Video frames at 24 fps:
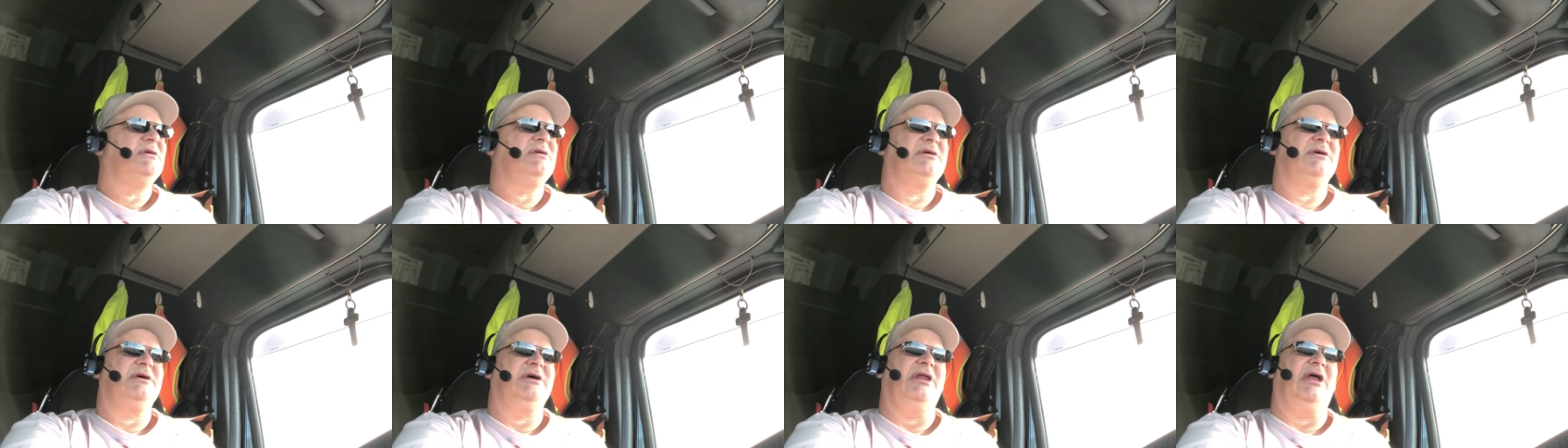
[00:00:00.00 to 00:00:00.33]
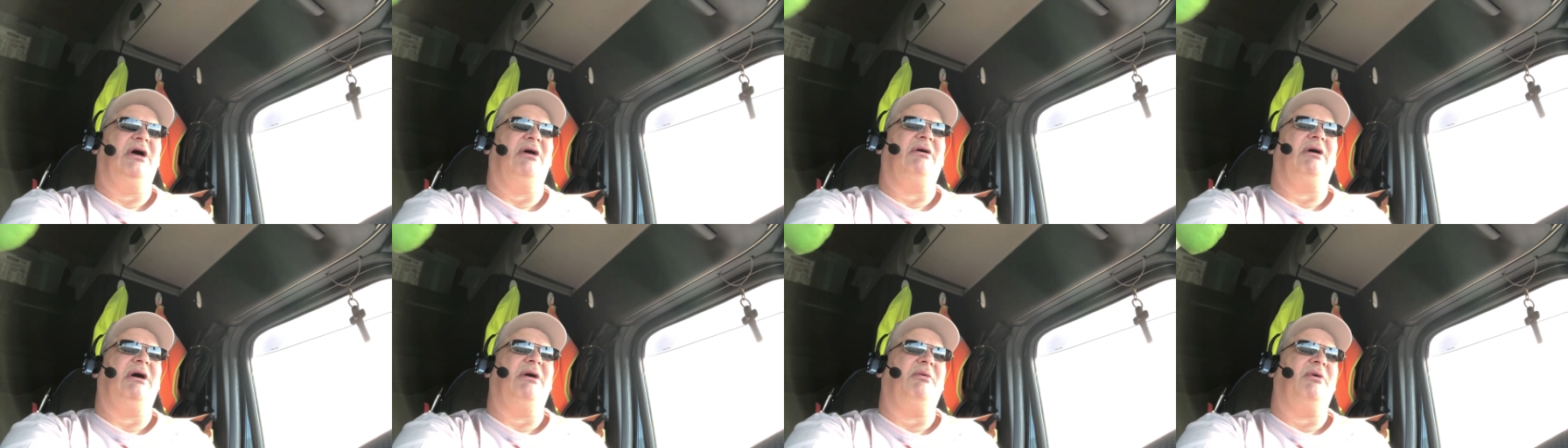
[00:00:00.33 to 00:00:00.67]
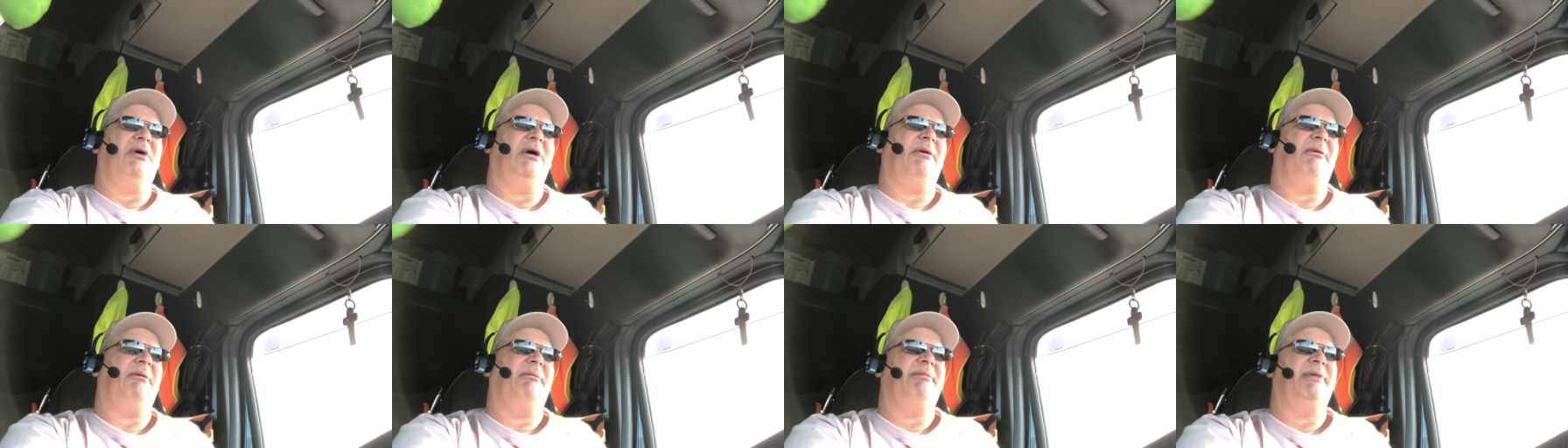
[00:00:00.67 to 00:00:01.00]
You know, I
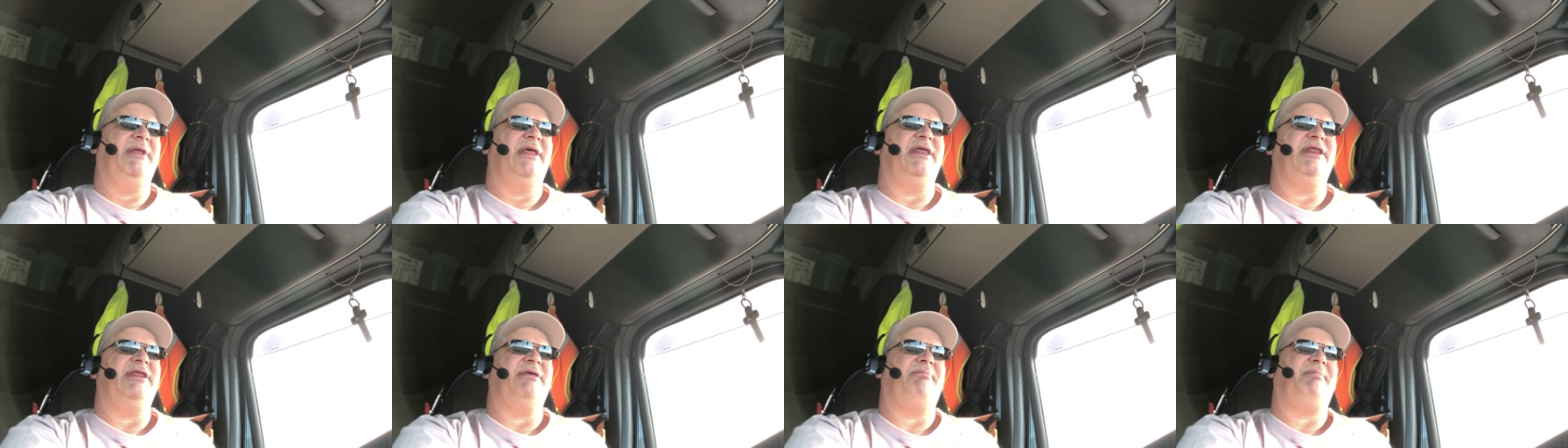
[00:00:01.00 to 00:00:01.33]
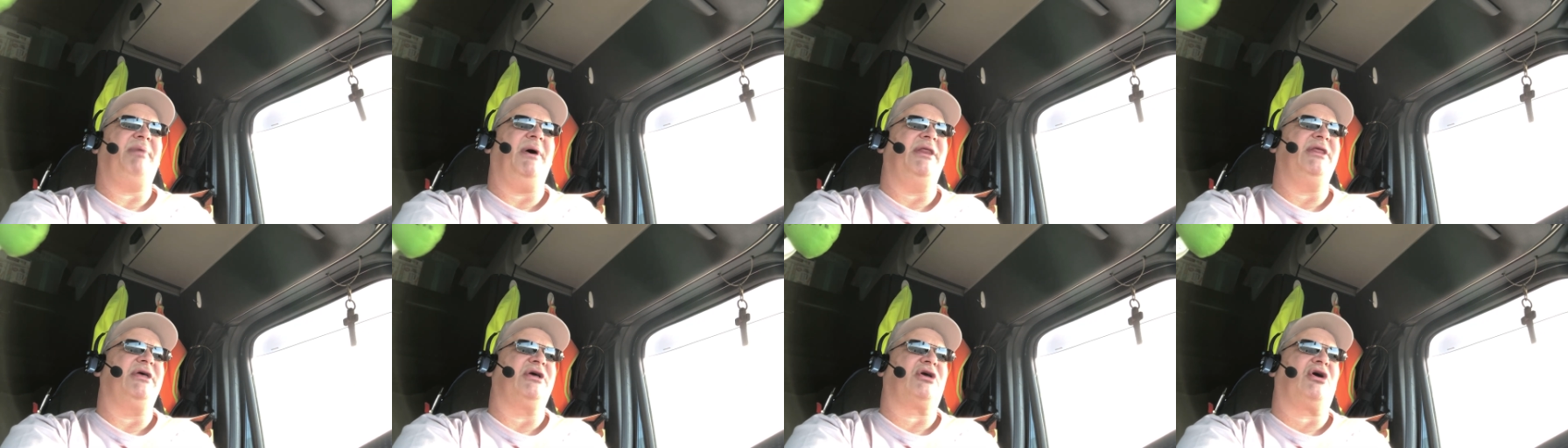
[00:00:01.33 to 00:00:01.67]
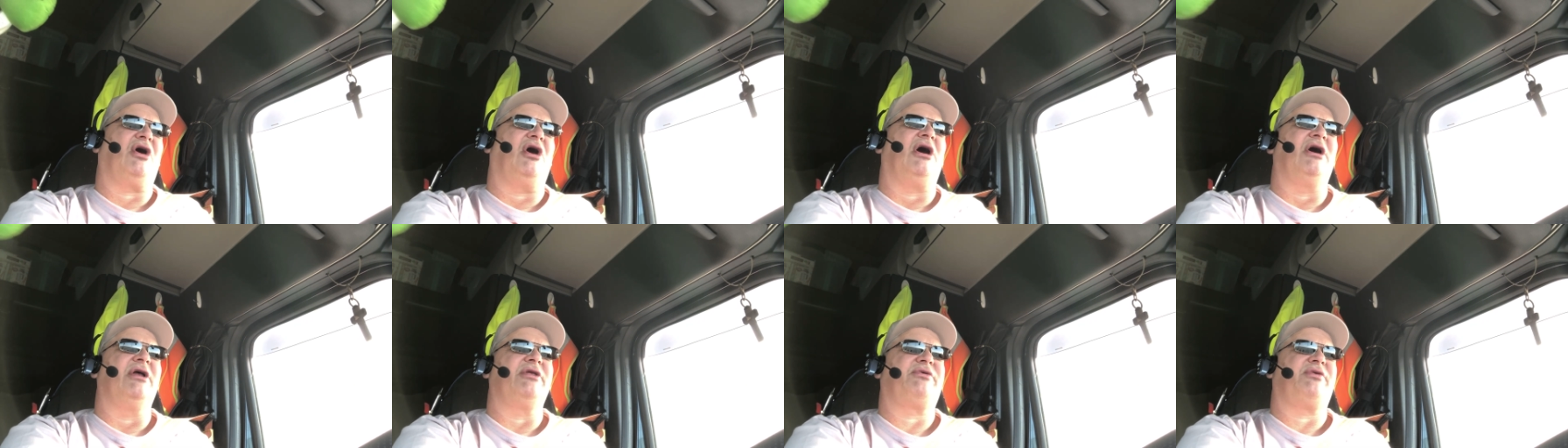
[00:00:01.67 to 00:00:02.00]
want I'm an independent
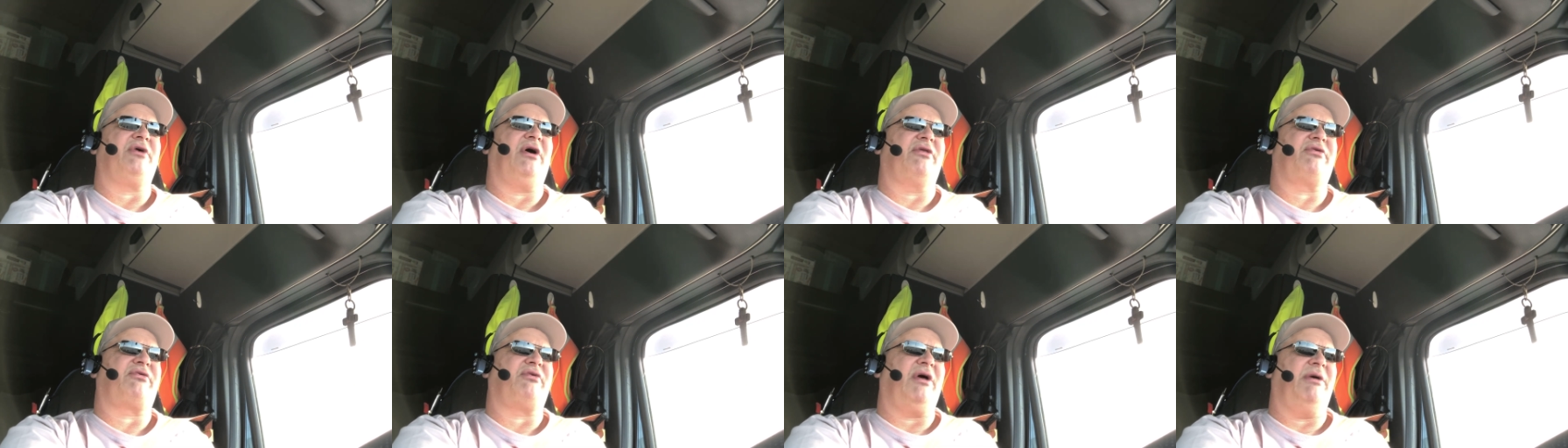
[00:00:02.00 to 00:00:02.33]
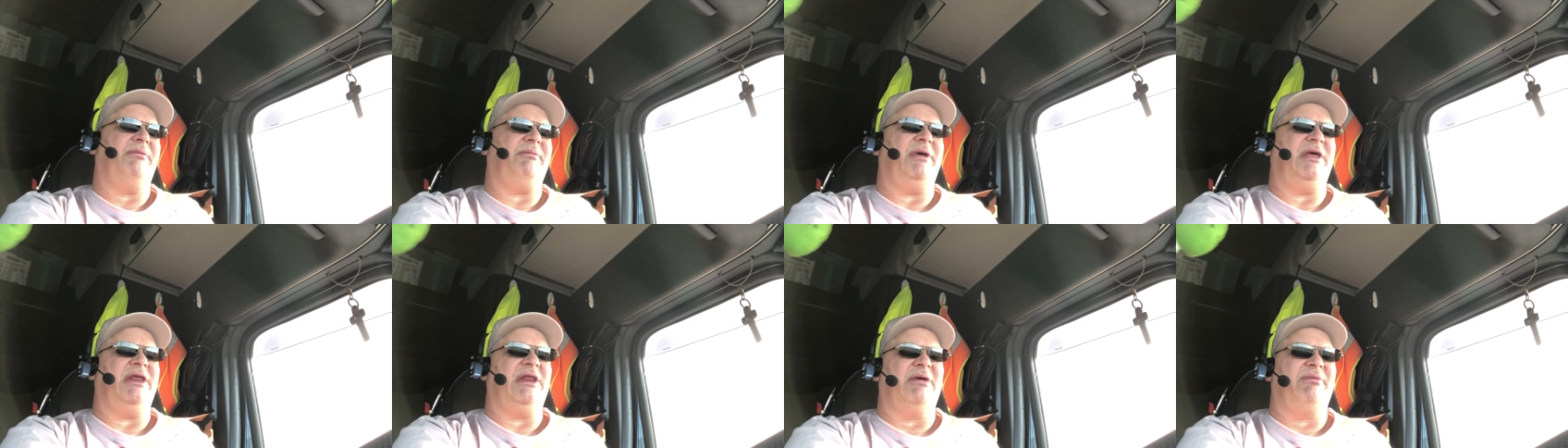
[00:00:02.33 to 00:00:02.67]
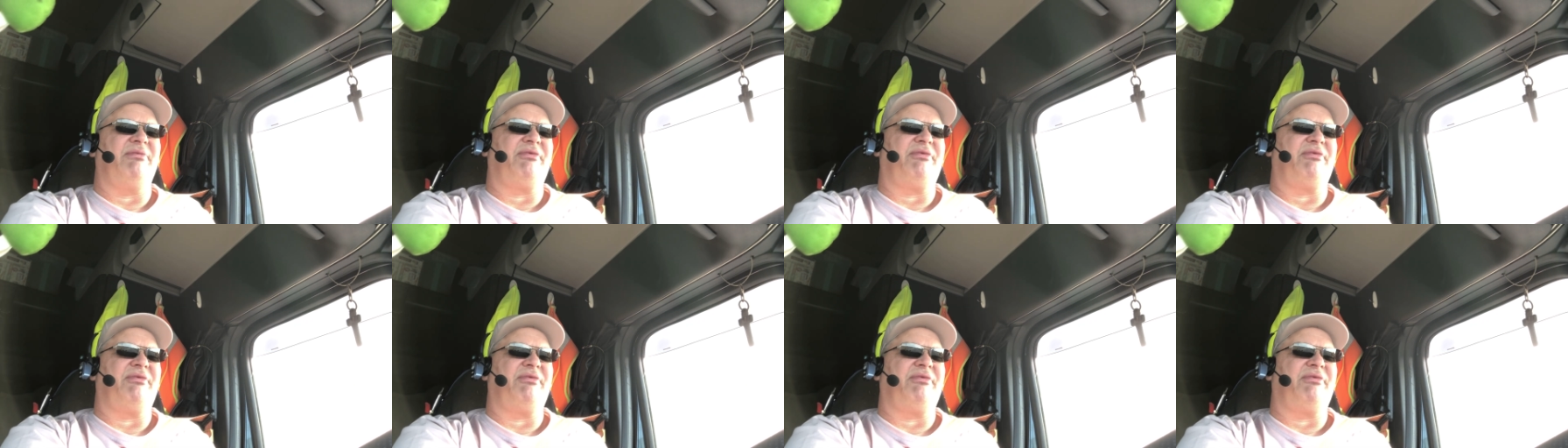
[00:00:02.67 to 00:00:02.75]
contractor, I mean, I'm